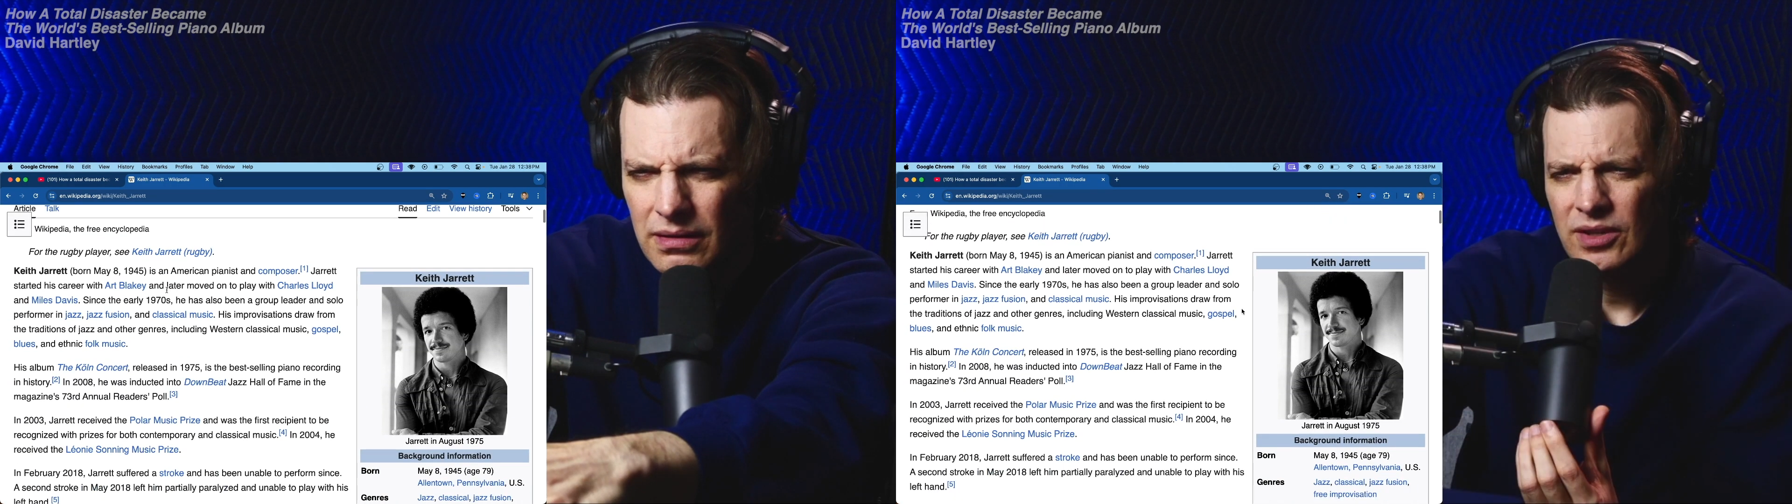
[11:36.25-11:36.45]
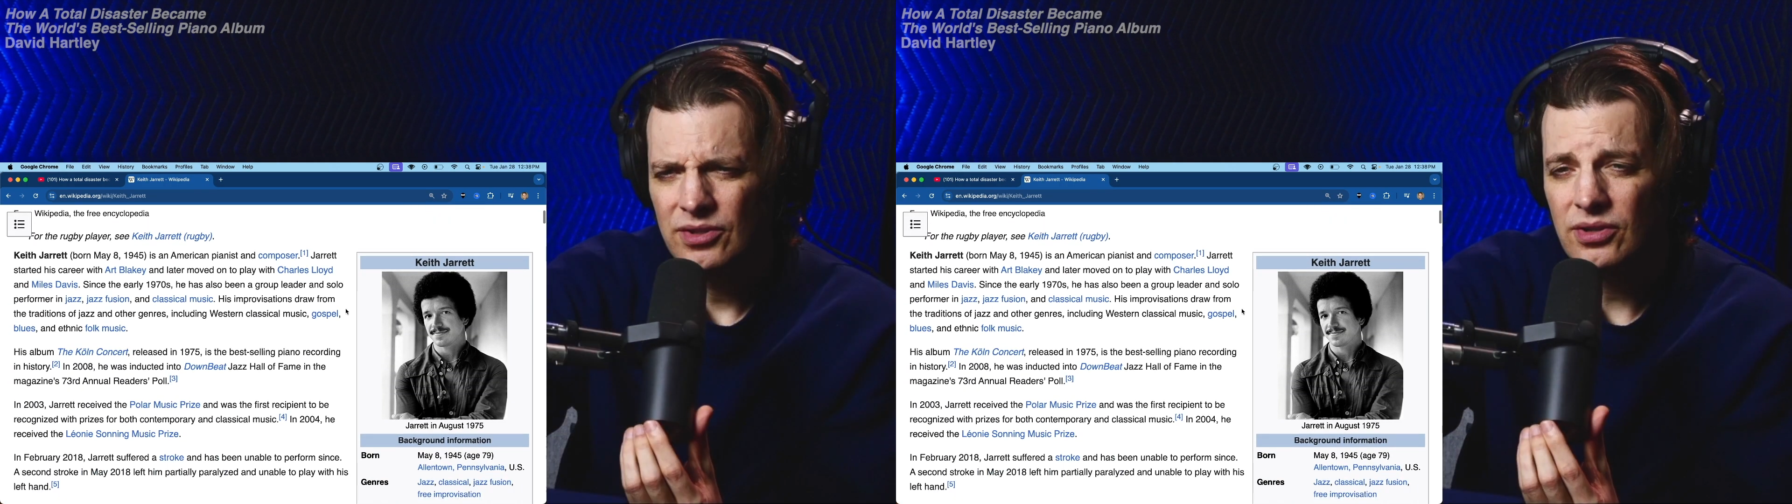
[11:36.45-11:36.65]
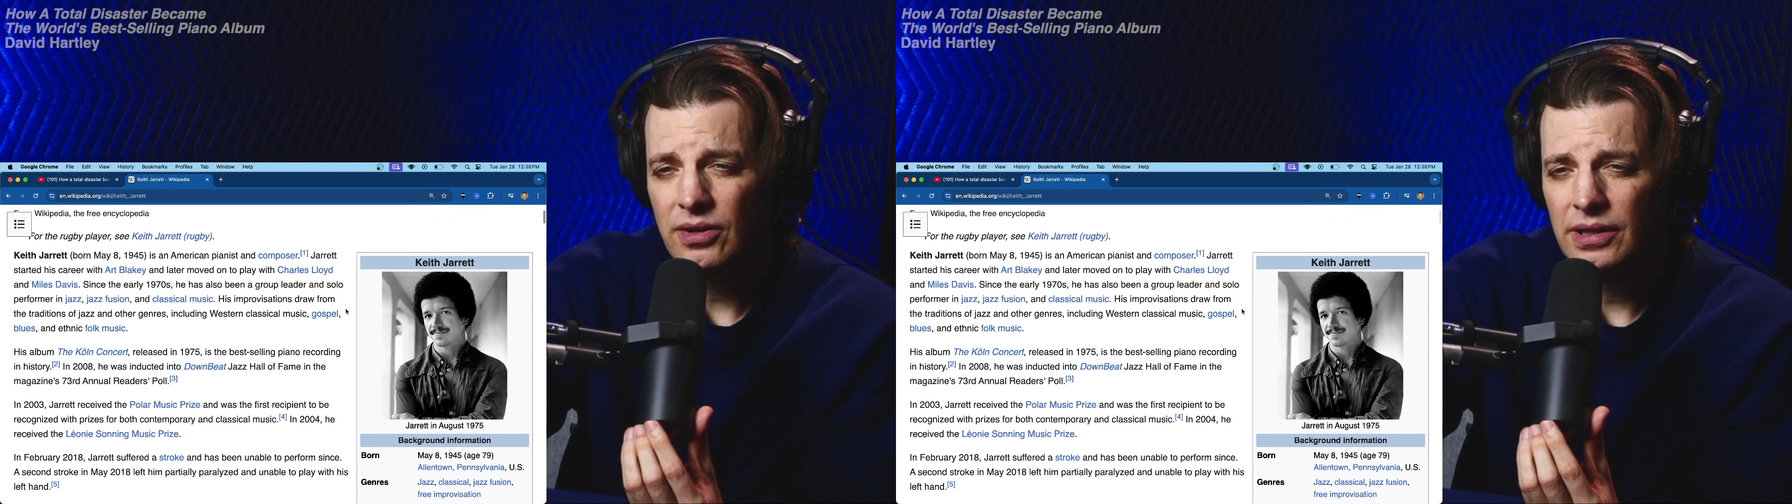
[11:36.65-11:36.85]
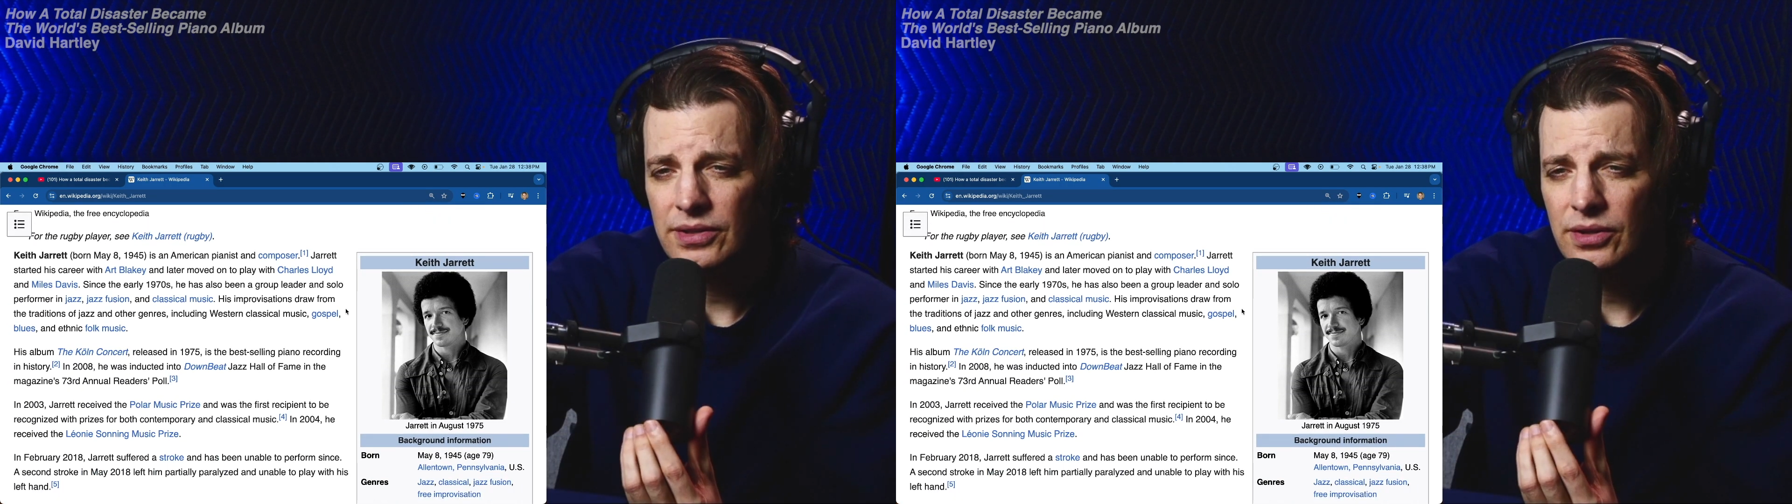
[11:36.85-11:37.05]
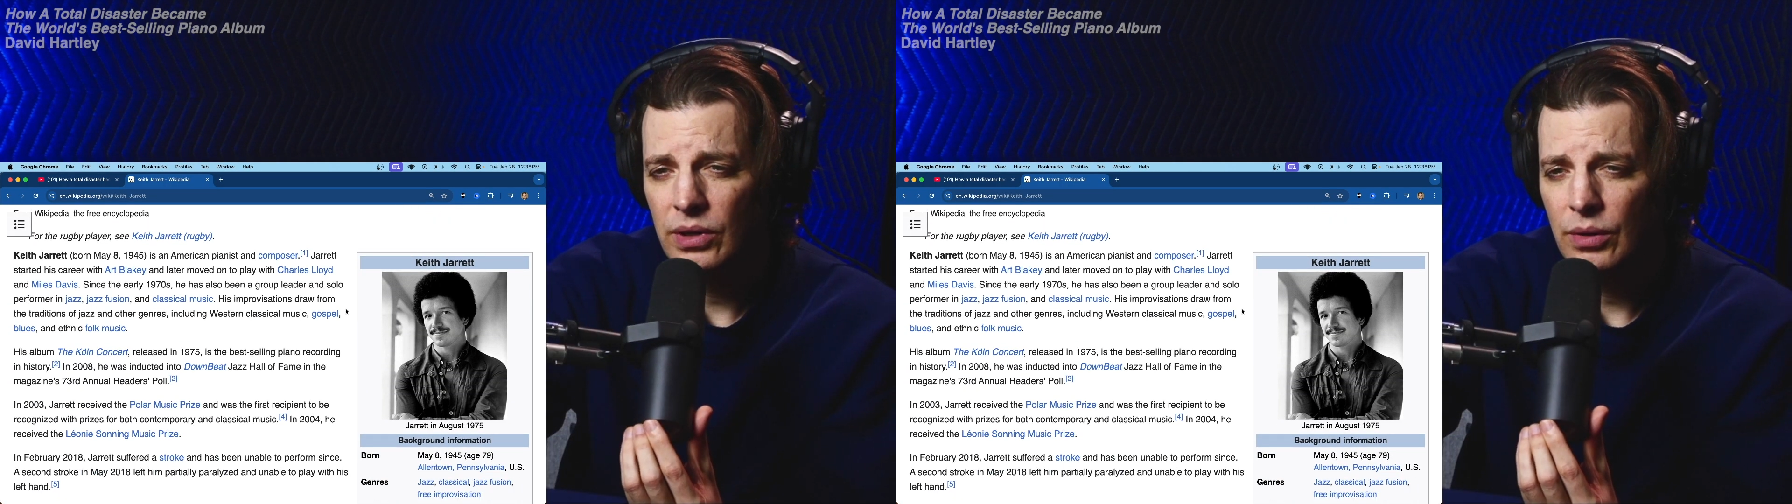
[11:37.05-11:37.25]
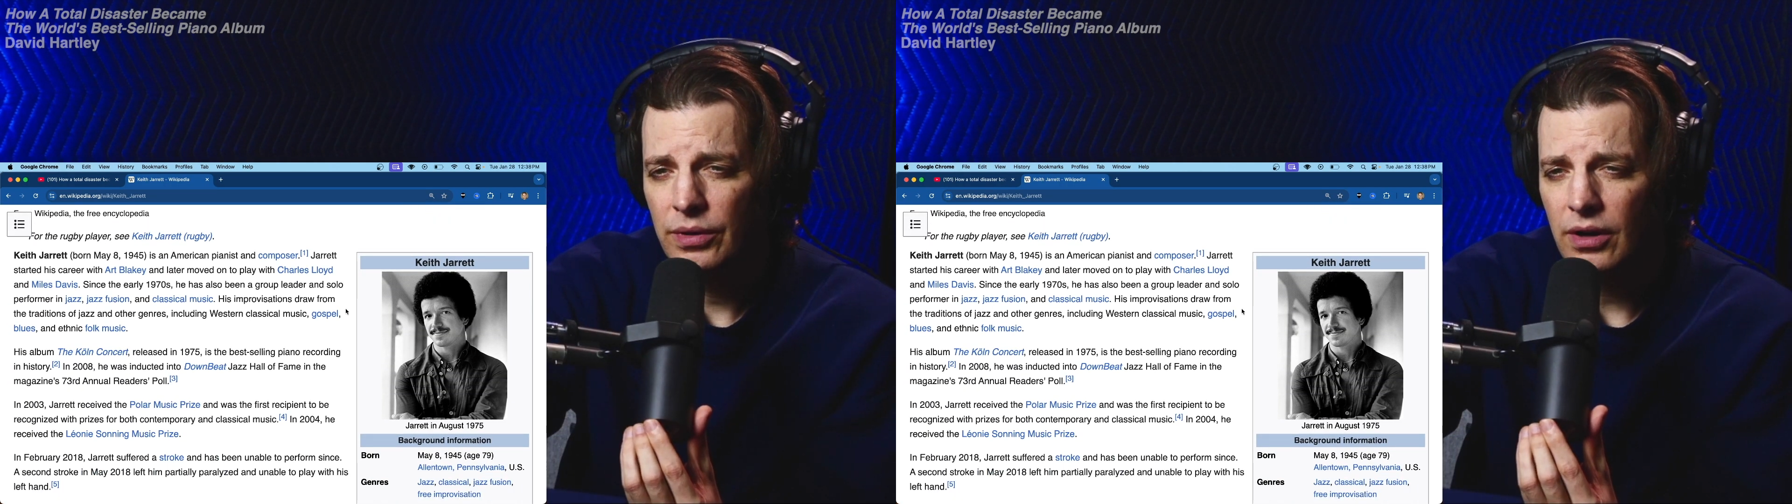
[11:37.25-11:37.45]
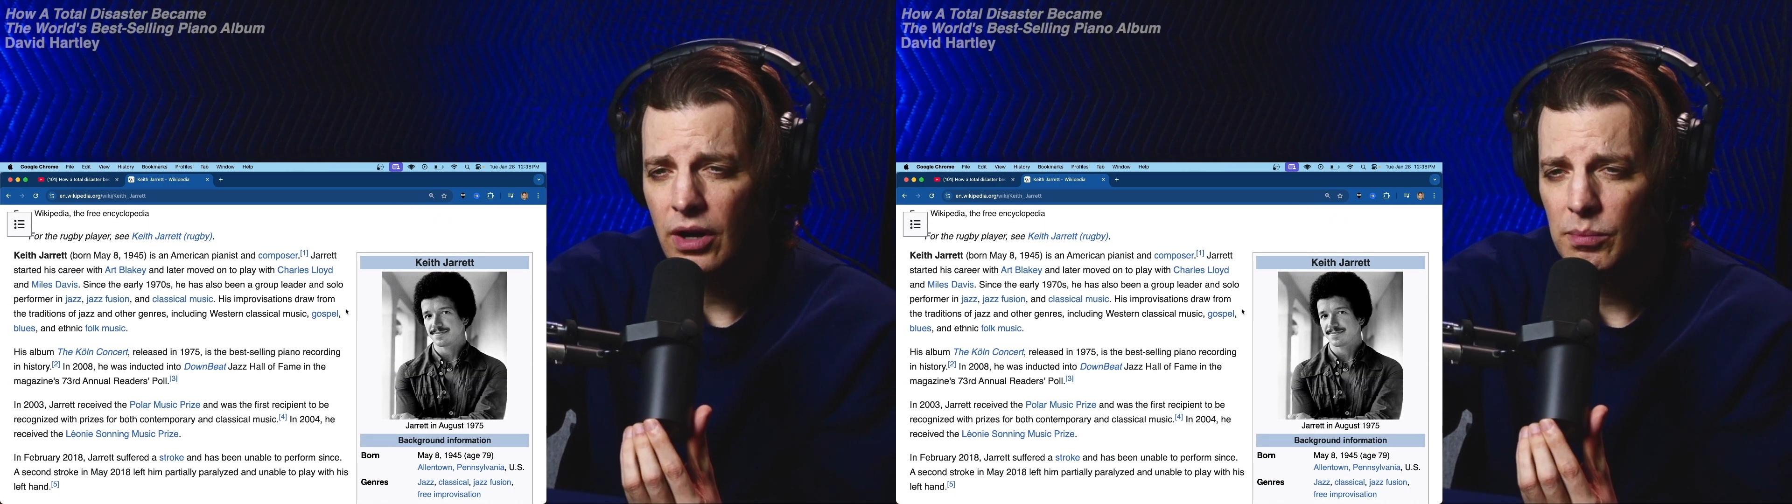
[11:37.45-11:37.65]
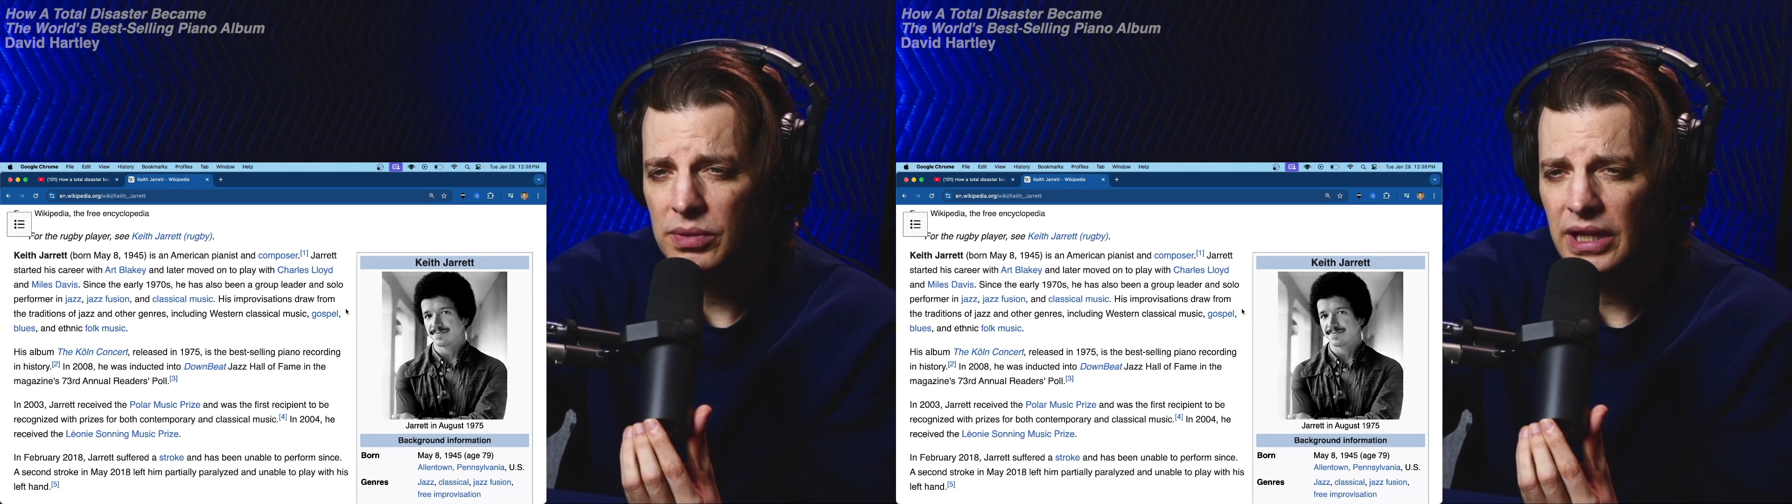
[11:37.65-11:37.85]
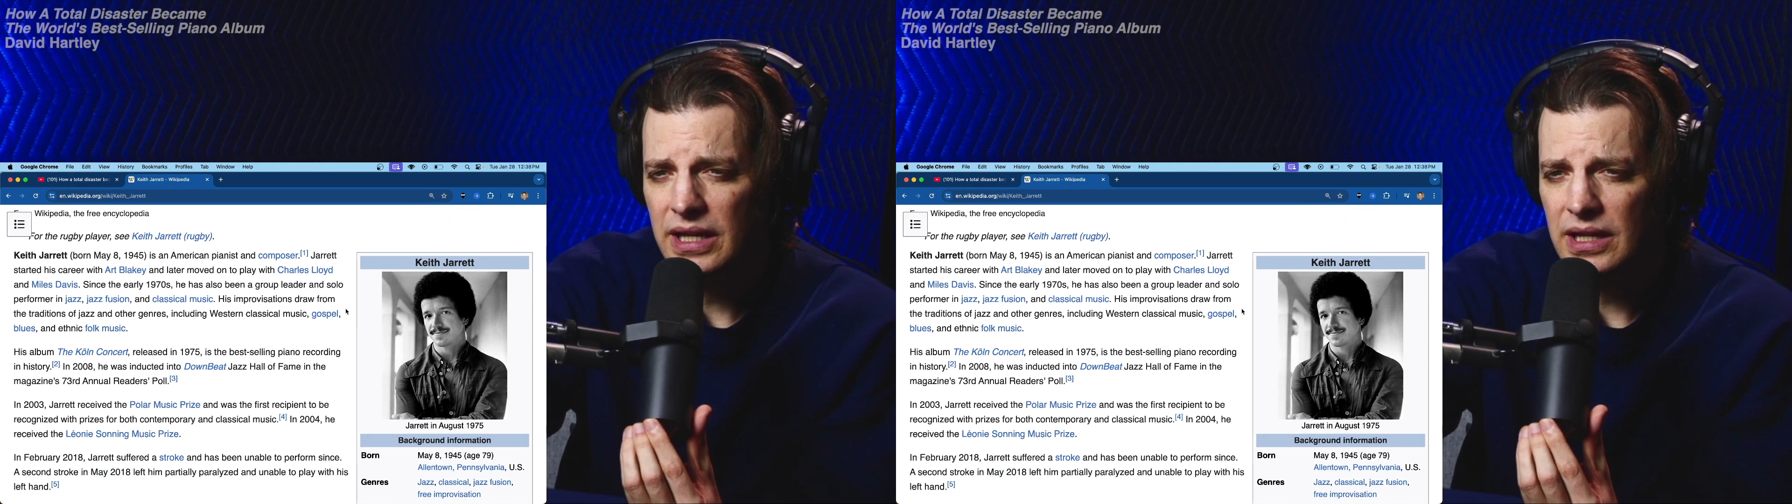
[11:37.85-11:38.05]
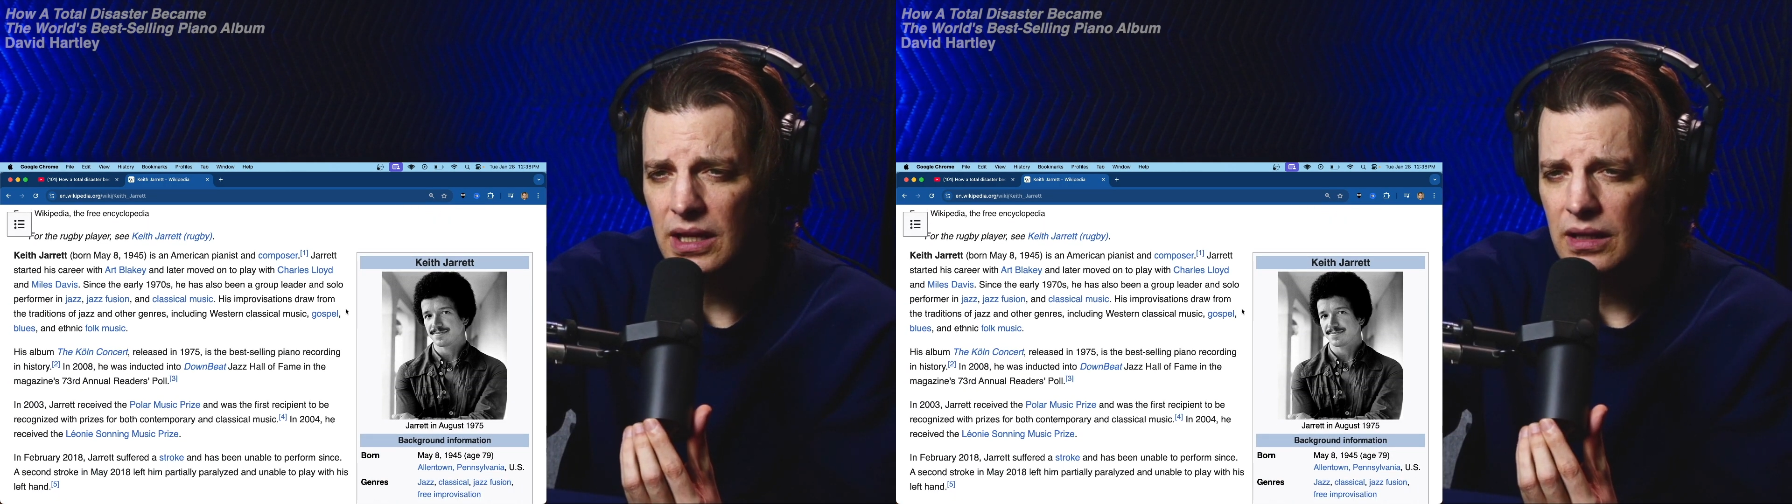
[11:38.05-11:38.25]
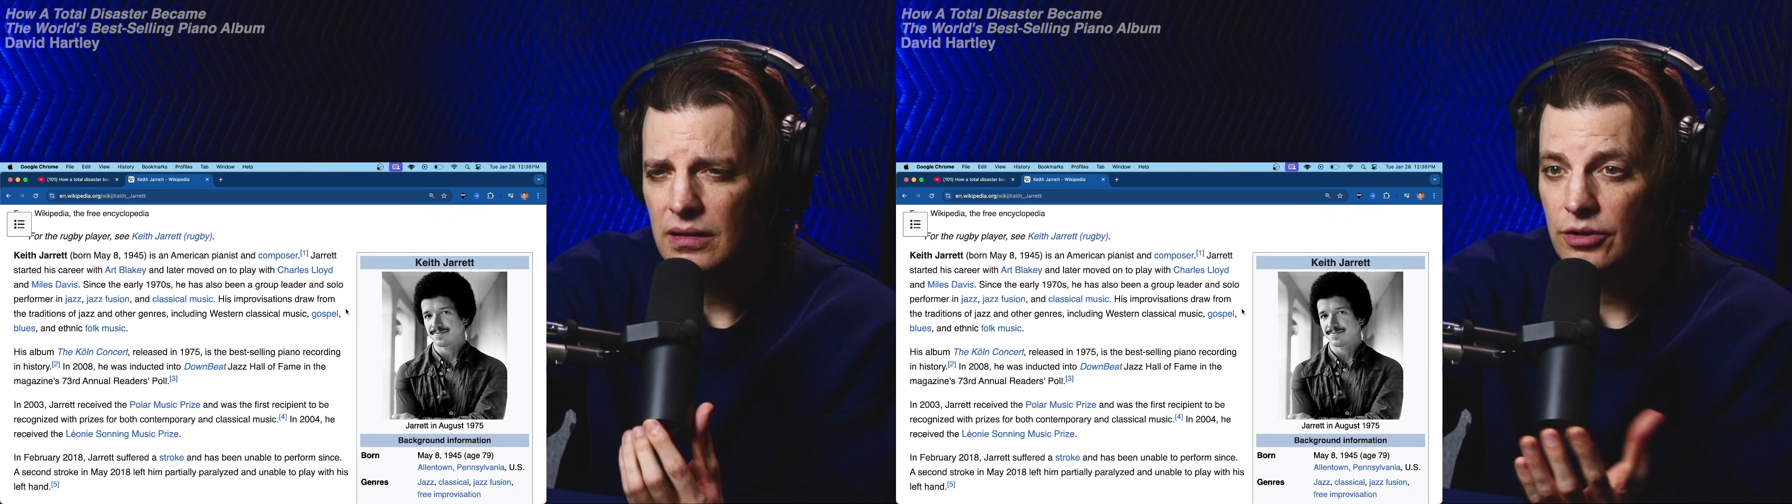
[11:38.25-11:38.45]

Started his career with Art Blakey,